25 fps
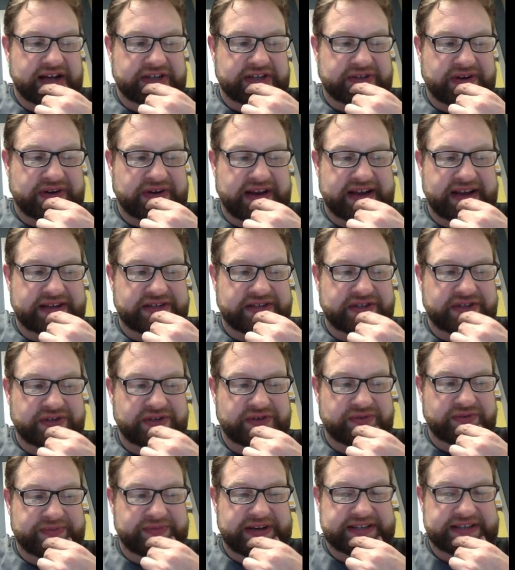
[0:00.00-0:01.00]
trying
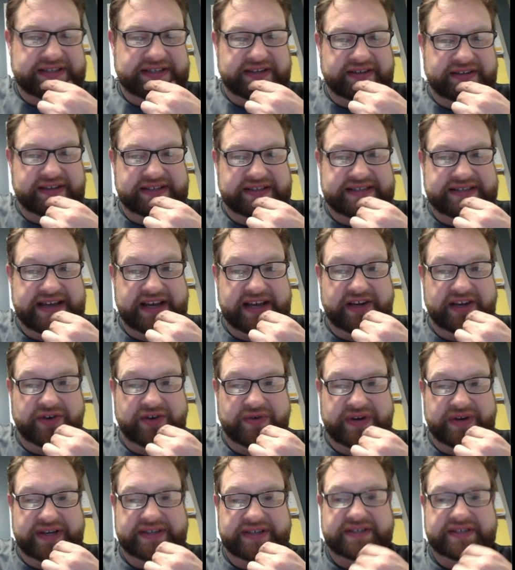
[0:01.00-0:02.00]
to basically take
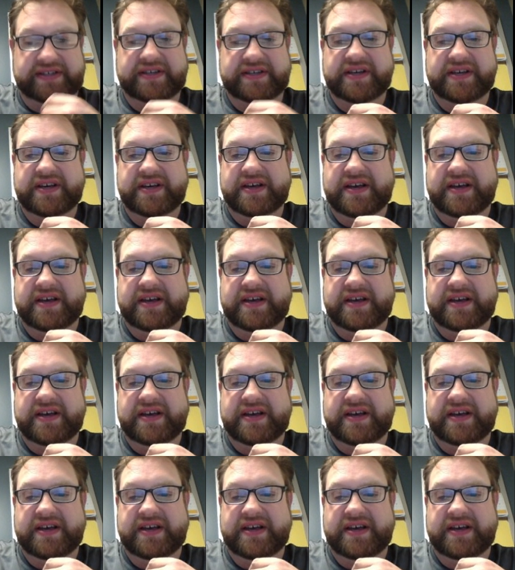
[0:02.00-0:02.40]
Greece